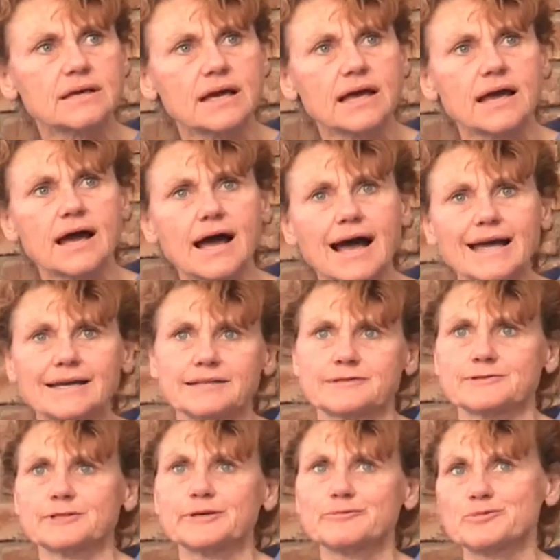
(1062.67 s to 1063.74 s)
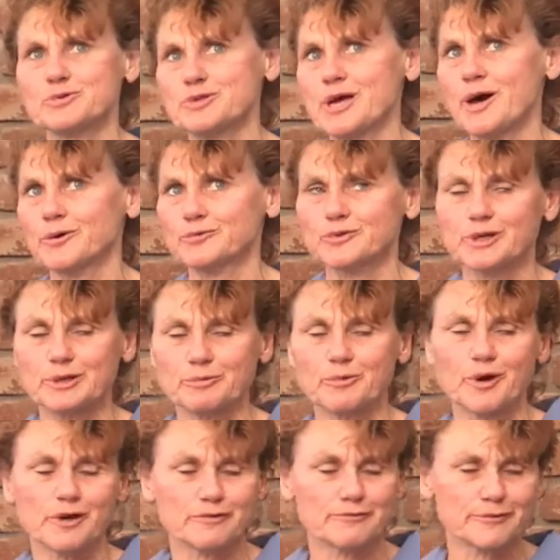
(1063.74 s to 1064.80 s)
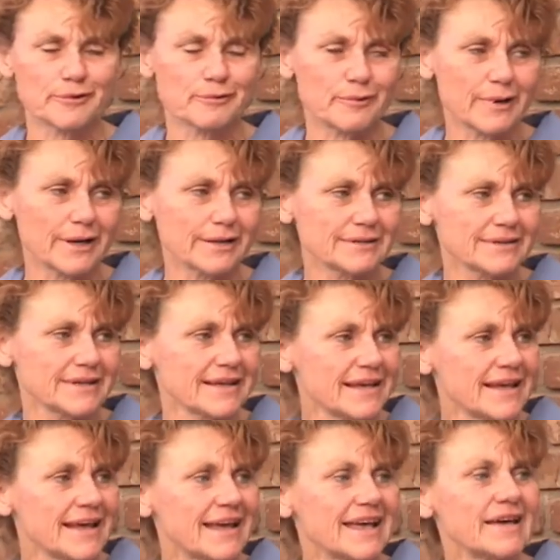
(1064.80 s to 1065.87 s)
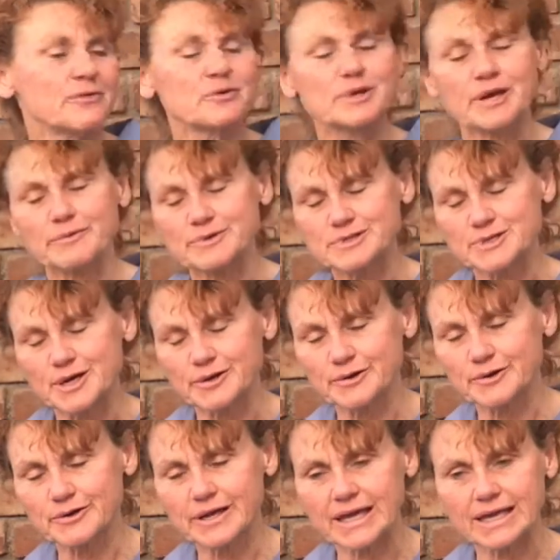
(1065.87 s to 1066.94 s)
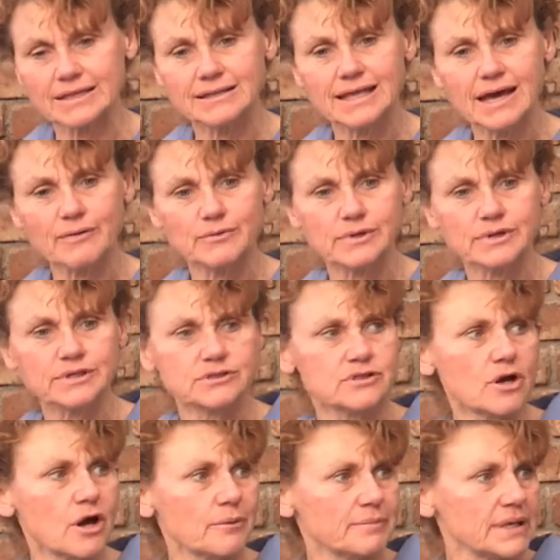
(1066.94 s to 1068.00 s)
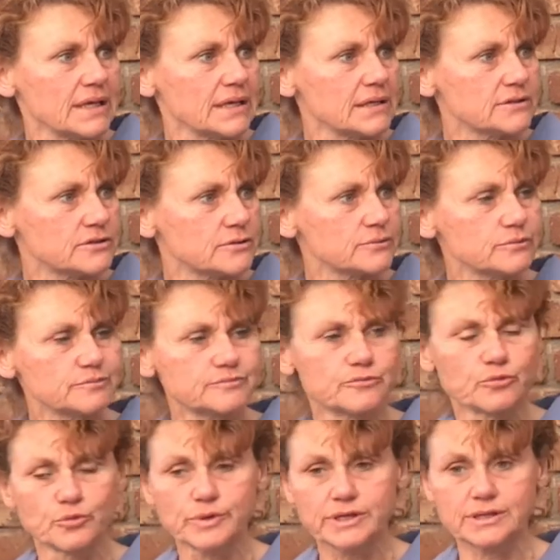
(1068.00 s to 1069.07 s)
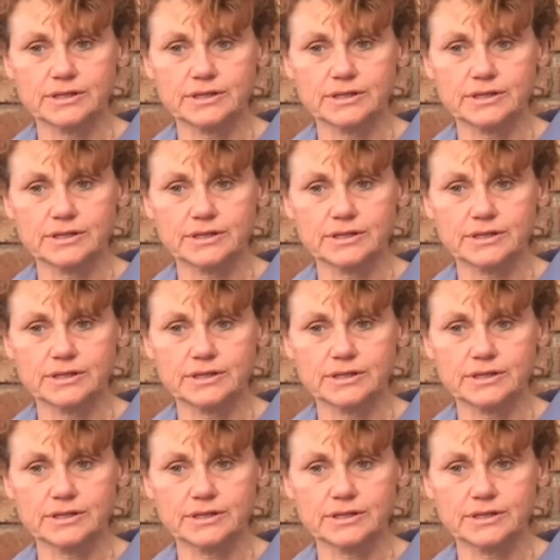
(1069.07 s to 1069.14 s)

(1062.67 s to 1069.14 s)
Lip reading: I lived without running water for a while when I was younger, and that really taught me to really